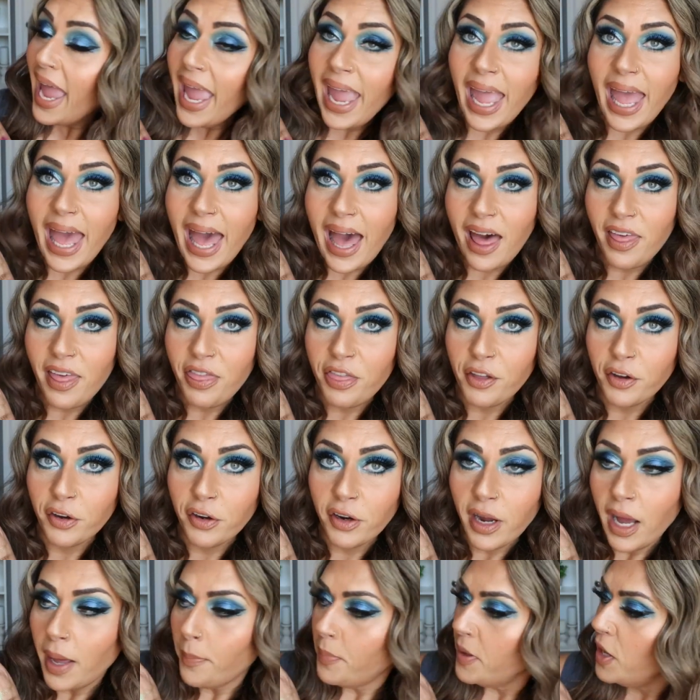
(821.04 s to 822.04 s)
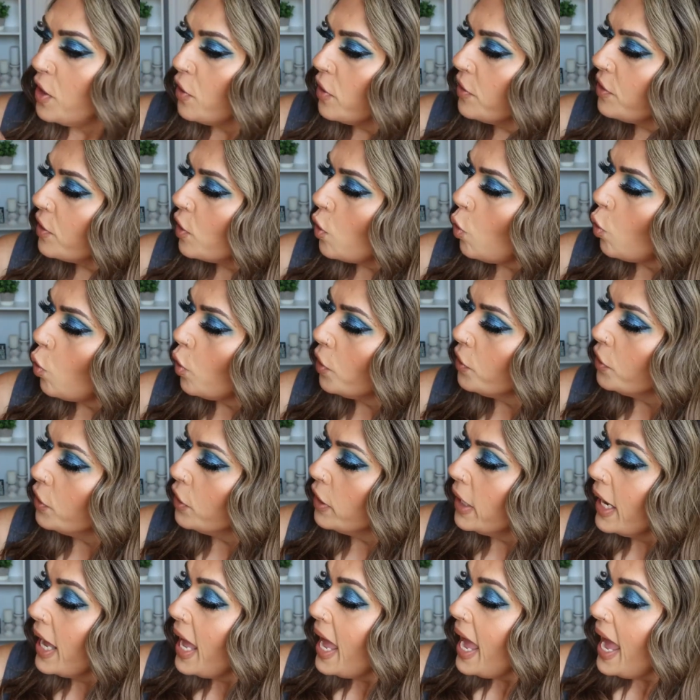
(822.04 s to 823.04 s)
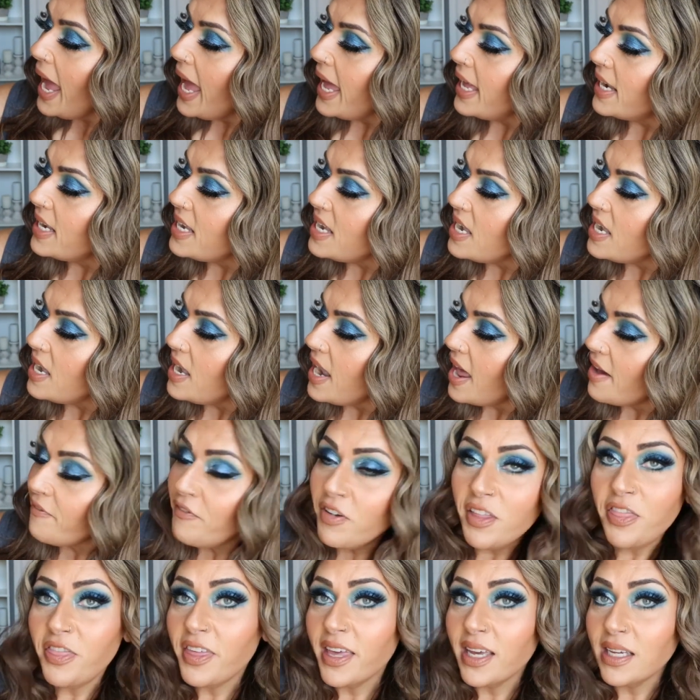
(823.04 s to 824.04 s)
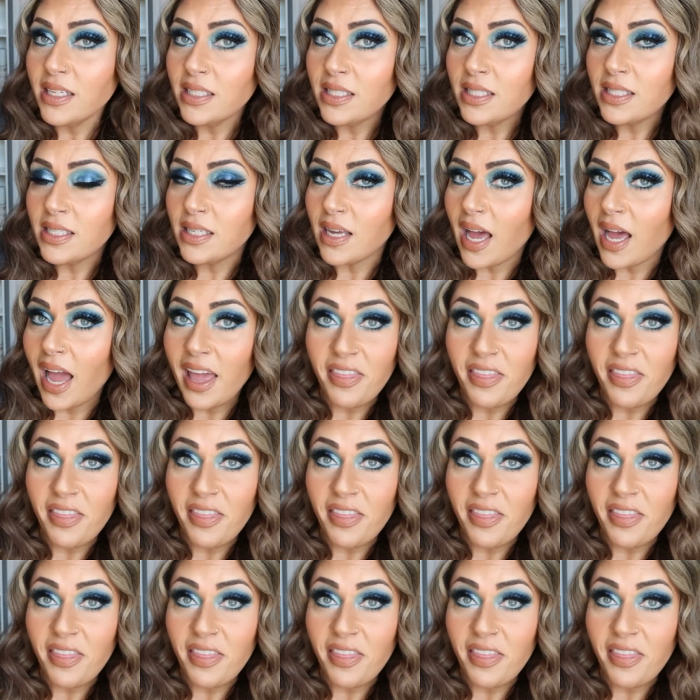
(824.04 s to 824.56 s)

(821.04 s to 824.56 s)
Hather up here in the corner and Nephthys,